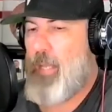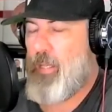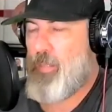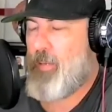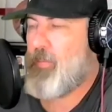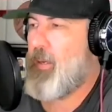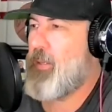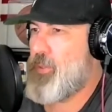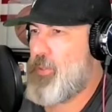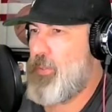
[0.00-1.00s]
lost my father
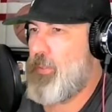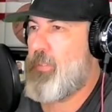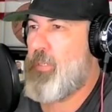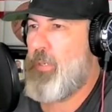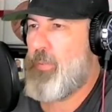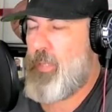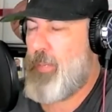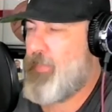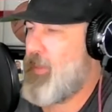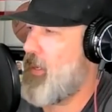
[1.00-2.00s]
just 2 years ago.
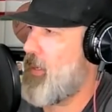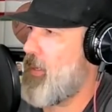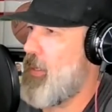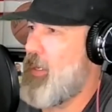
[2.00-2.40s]
Same thing.